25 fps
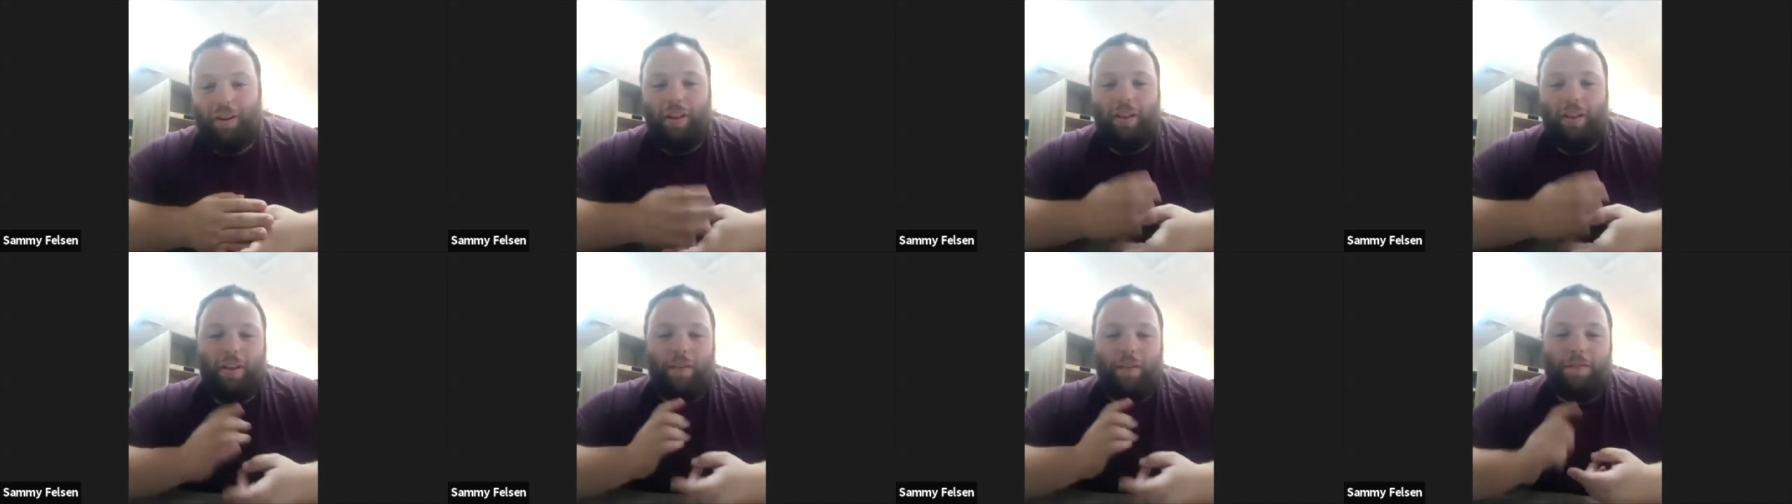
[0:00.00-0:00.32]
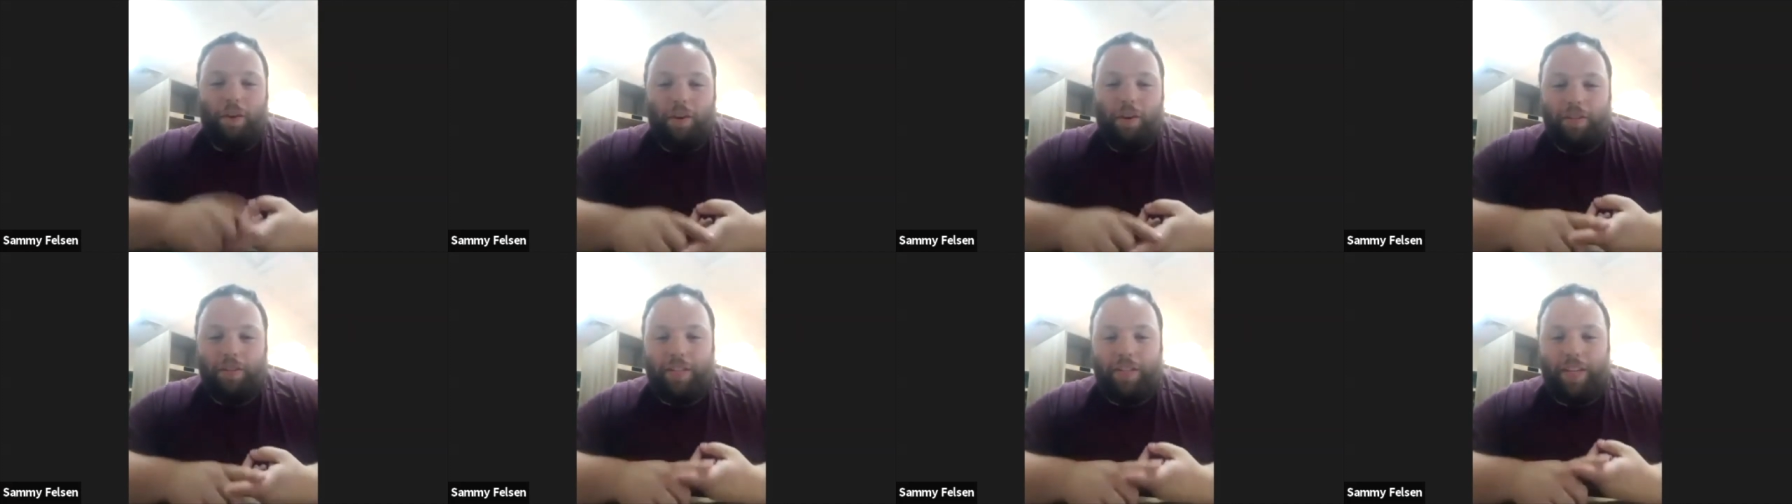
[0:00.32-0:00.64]
The
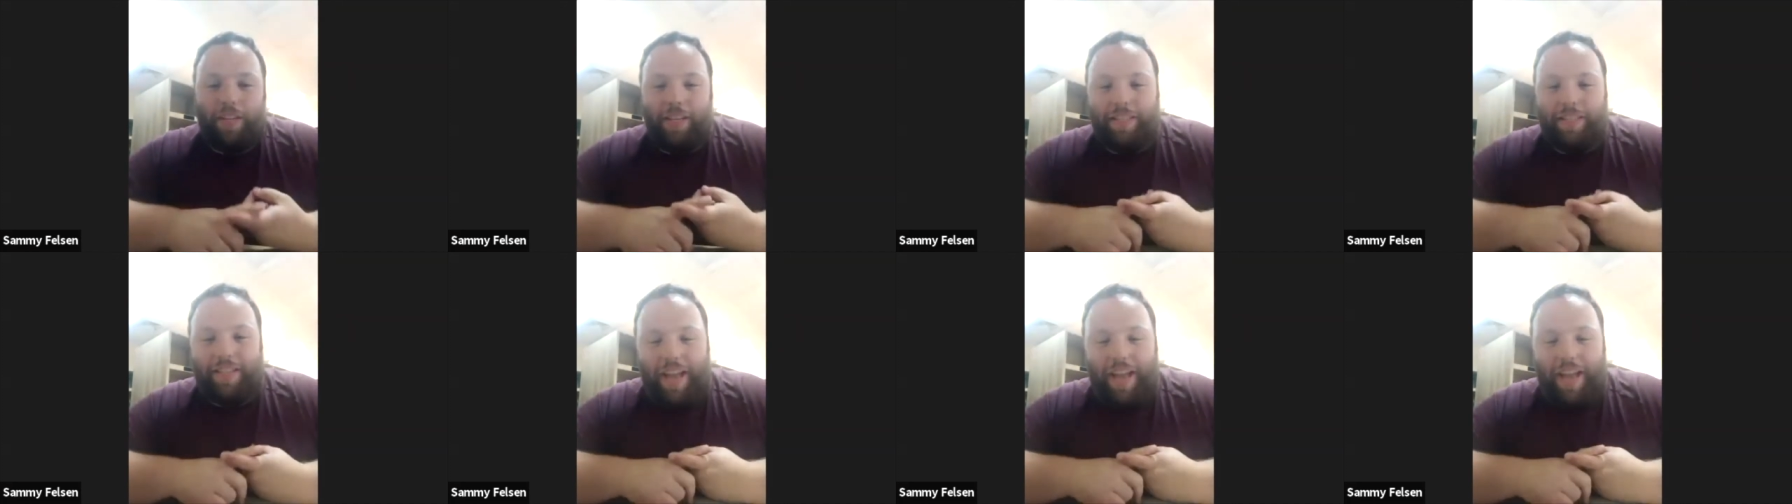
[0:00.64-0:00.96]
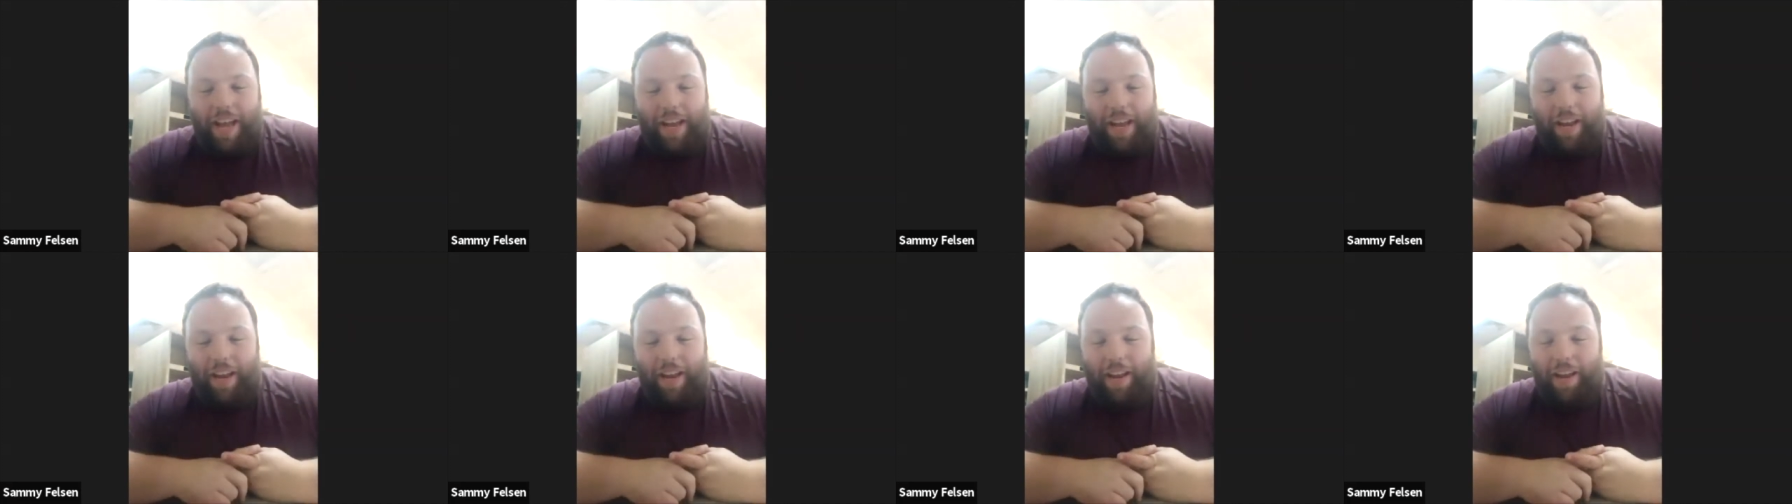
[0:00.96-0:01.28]
first is
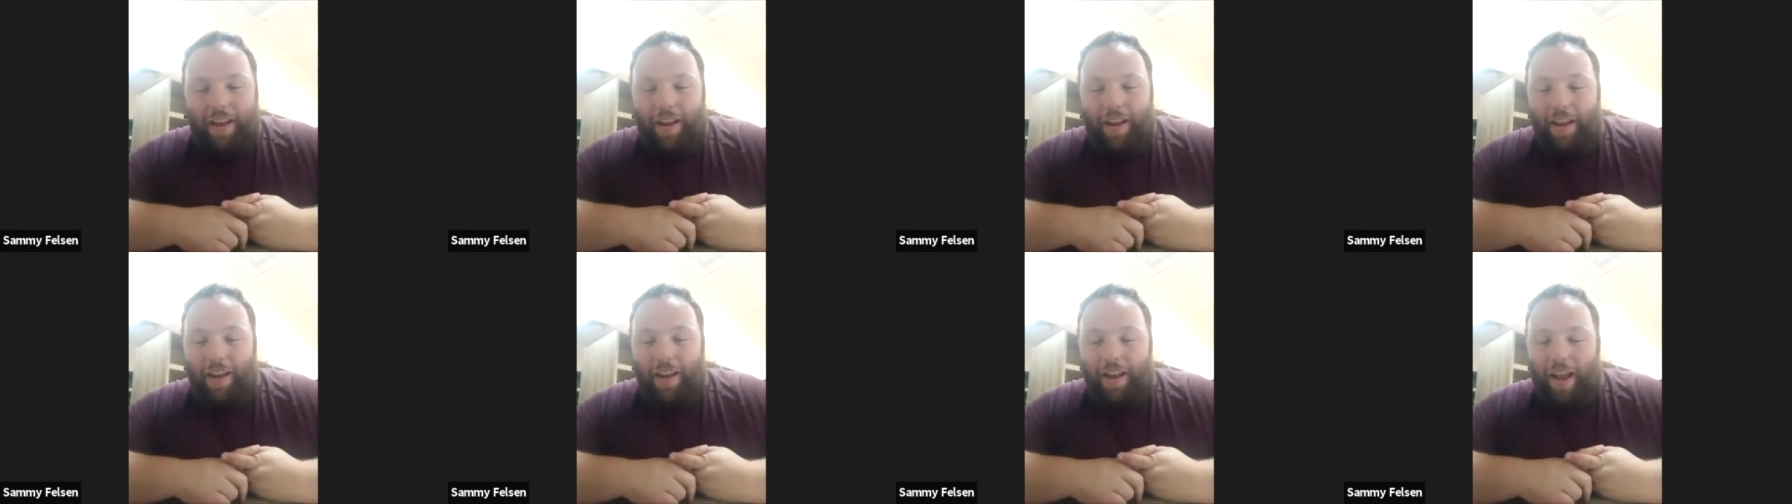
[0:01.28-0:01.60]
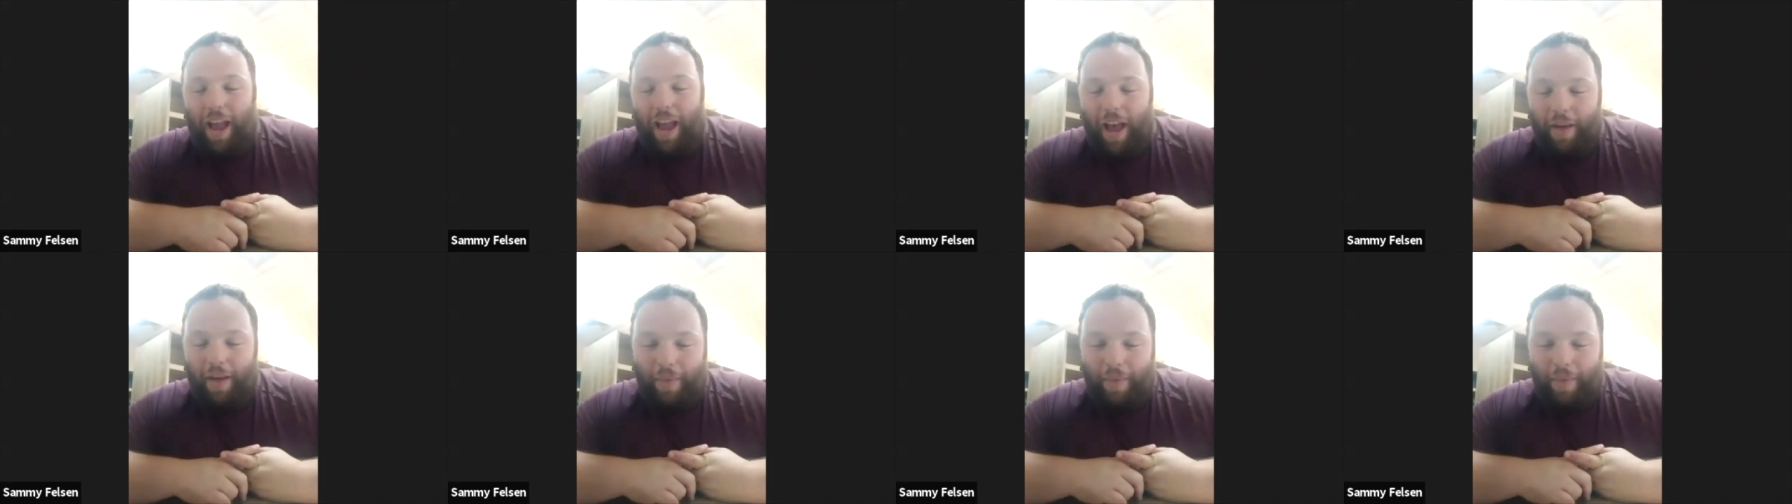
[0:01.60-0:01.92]
that
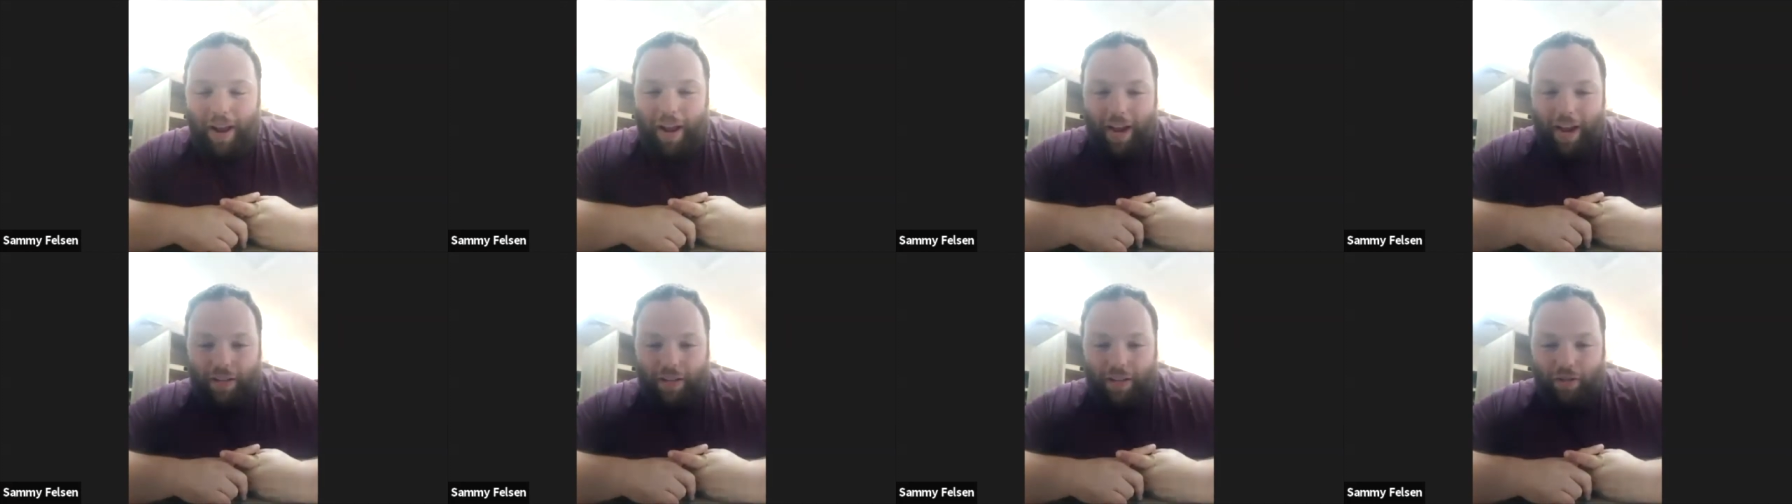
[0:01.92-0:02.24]
at my high